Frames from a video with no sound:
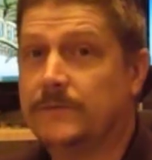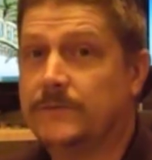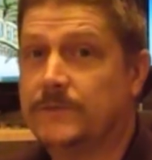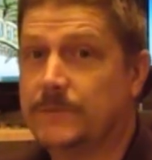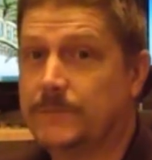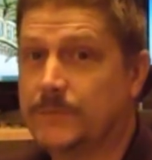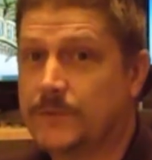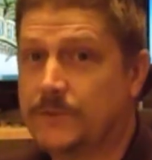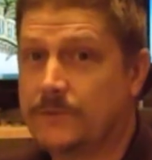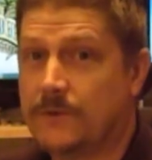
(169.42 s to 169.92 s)

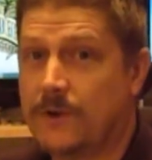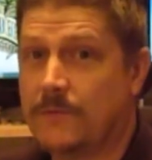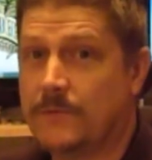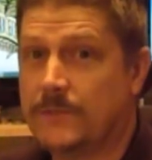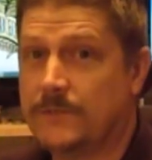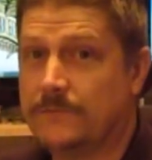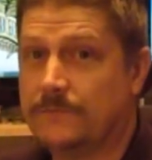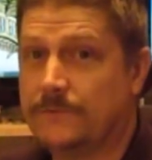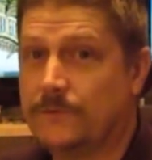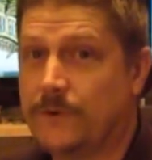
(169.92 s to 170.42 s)

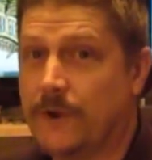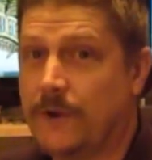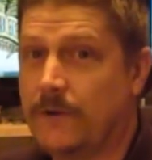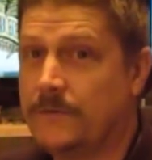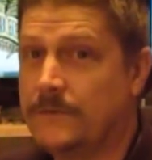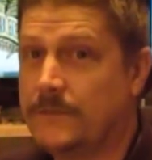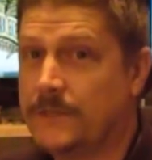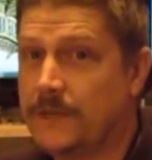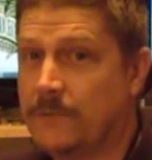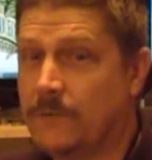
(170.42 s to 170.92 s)
Subscribers have
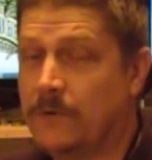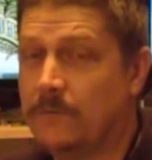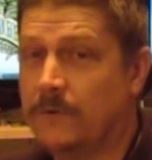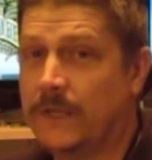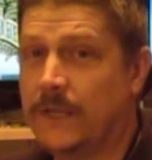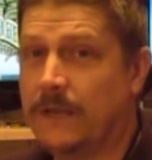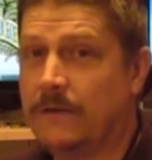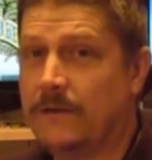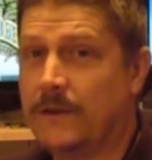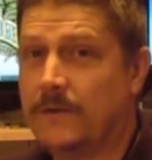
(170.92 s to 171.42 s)
grown somewhat.
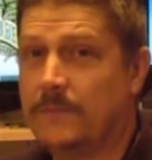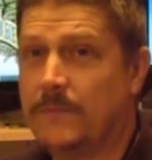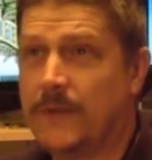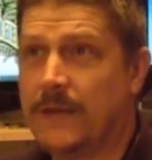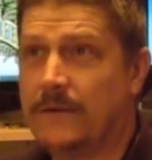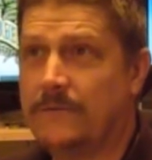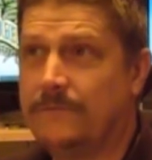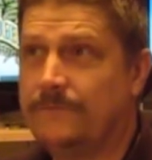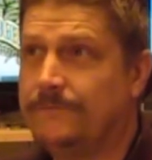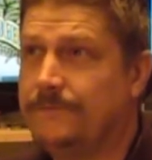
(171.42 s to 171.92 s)
We're now at
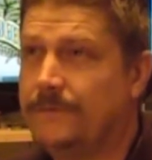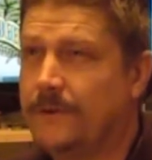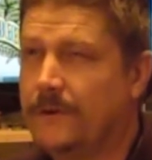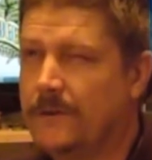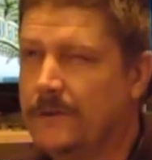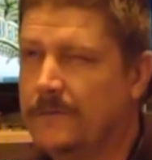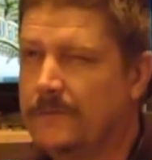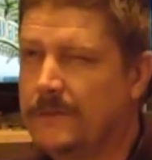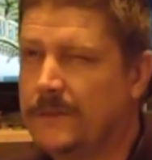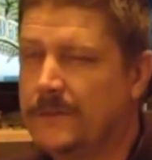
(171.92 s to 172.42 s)
about
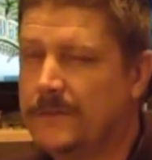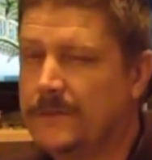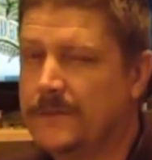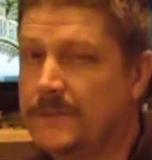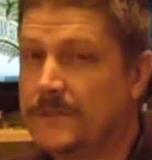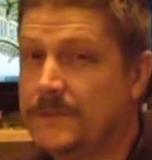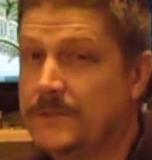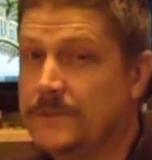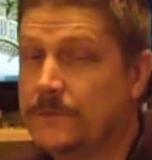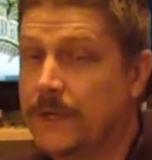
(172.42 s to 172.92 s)

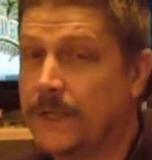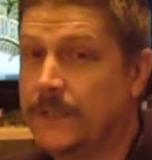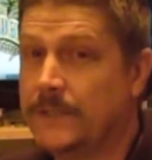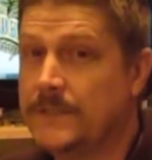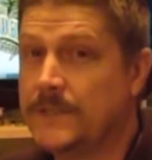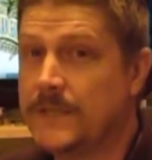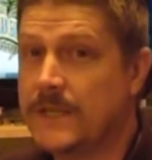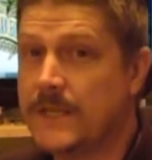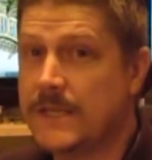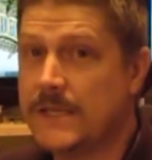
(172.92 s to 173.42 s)

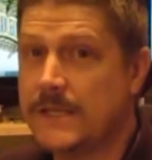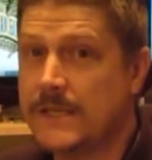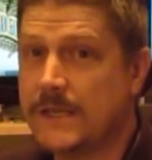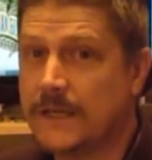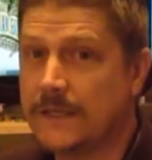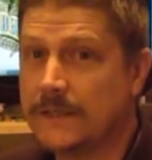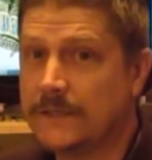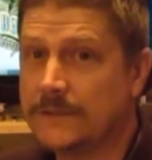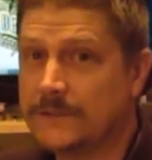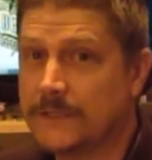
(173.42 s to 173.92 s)

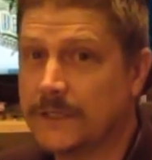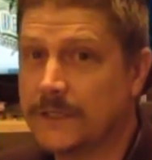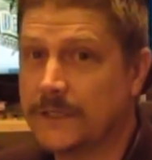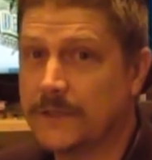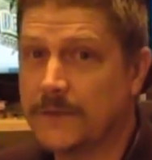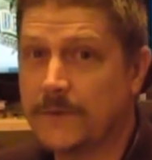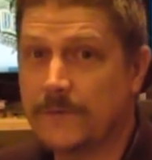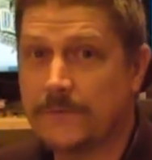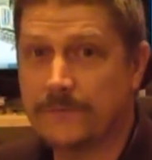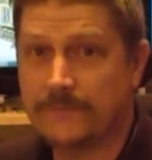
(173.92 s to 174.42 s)
520,
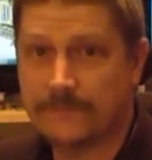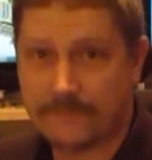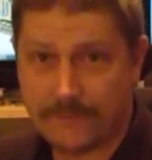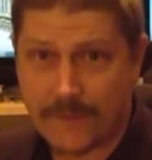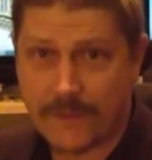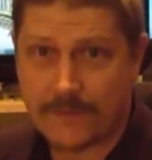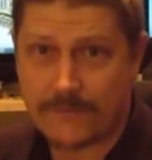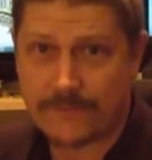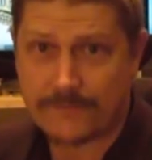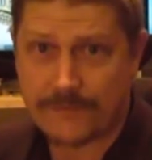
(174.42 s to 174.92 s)
so
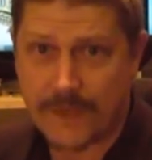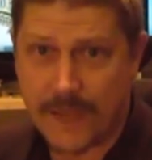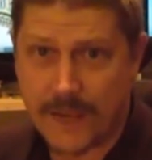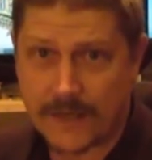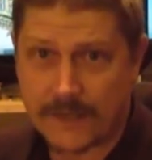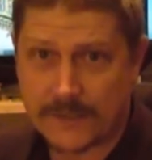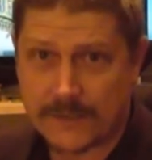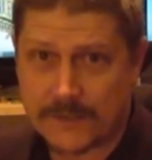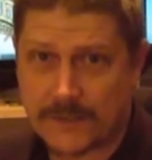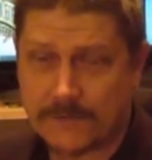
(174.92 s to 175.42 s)

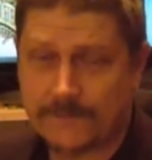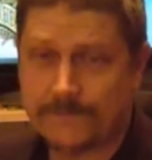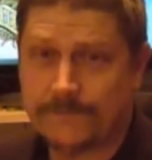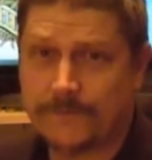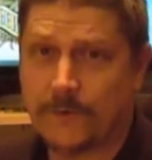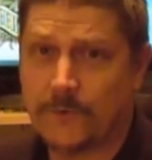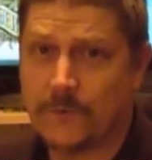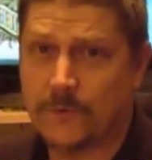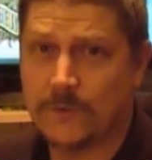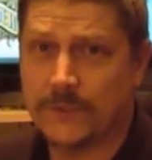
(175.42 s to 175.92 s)
thanks
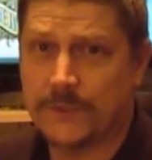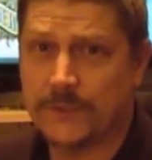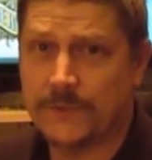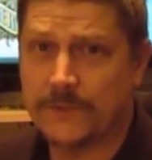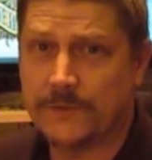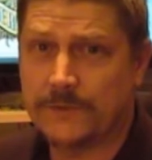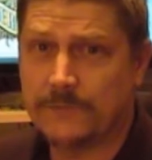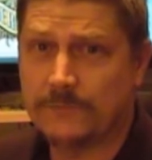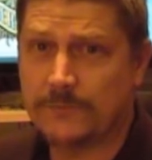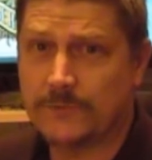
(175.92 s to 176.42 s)
for all the
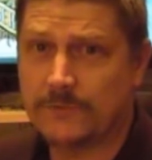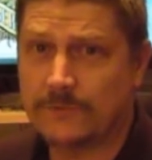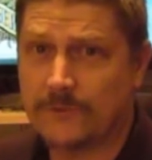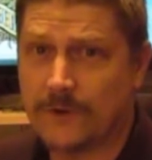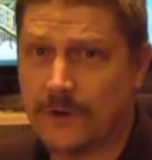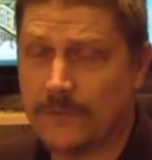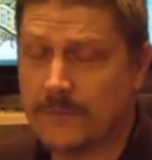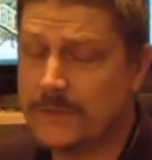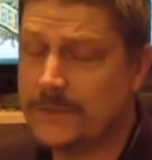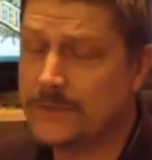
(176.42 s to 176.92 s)
new
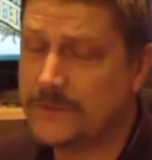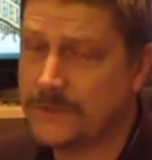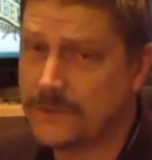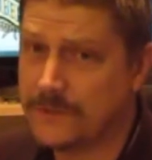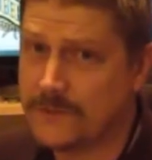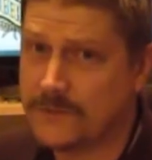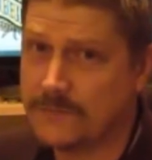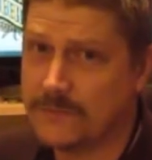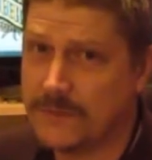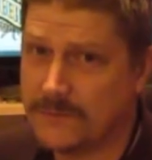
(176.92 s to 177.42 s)
subscribers,
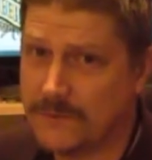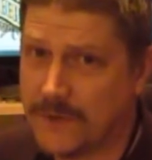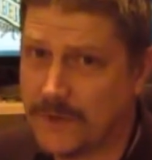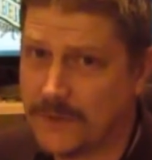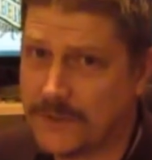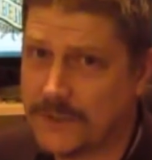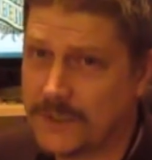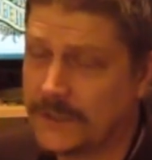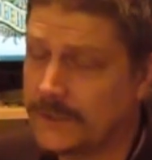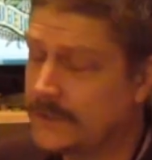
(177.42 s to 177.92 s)
should you be
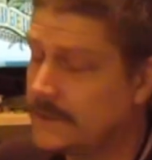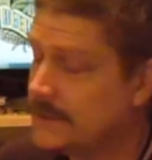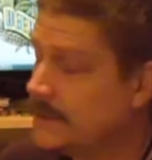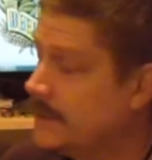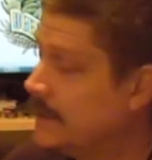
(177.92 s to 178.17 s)
watching.